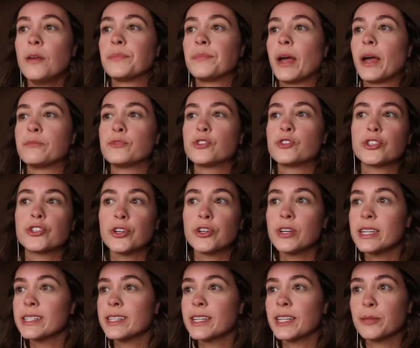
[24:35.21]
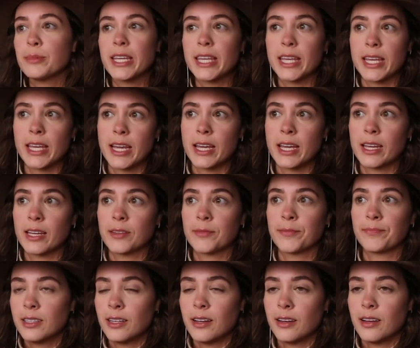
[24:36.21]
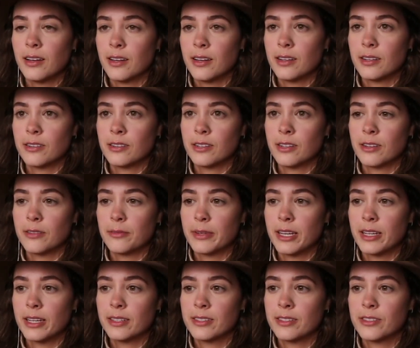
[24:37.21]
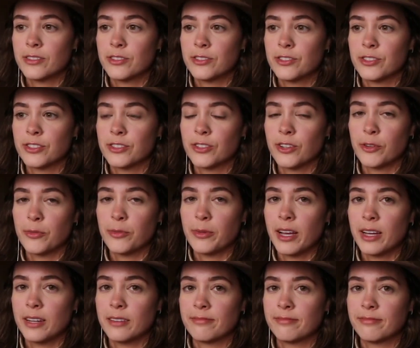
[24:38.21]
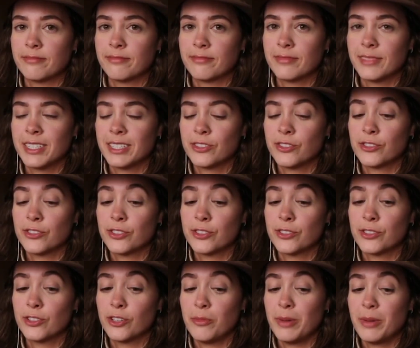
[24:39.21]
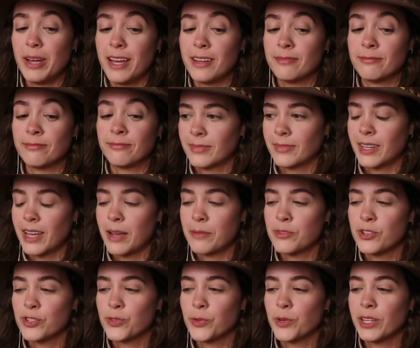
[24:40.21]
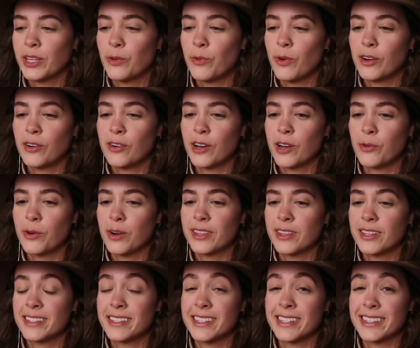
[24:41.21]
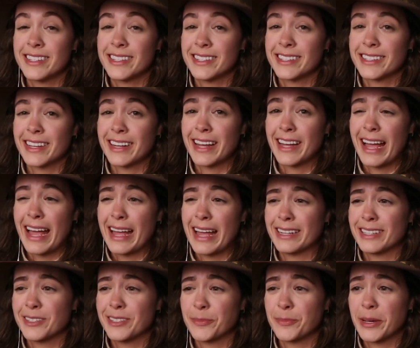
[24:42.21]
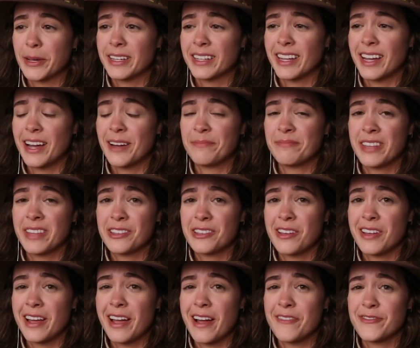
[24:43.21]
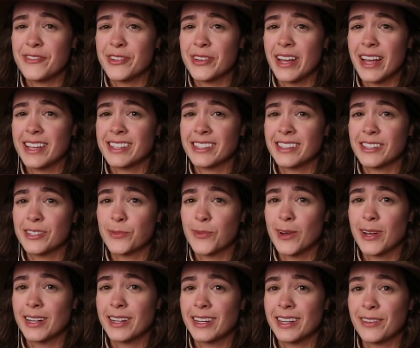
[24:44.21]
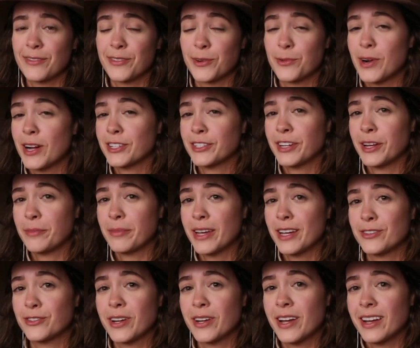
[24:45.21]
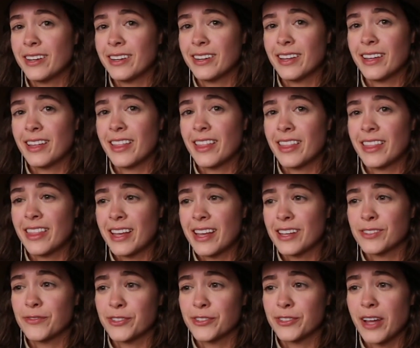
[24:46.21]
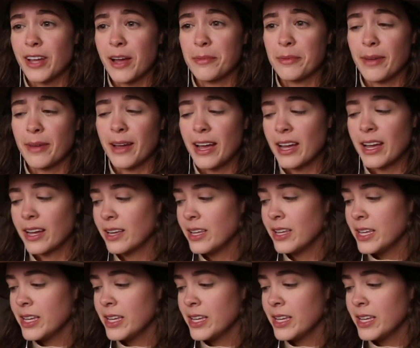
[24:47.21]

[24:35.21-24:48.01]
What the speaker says: I'm sure he's gonna be king. I don't know, man. This is just so bad. This is just so bad. I'm just really wondering where this season is gonna end. But yeah, that's all I have for you guys in this one. If you're watching on Patreon, thanks for stopping by.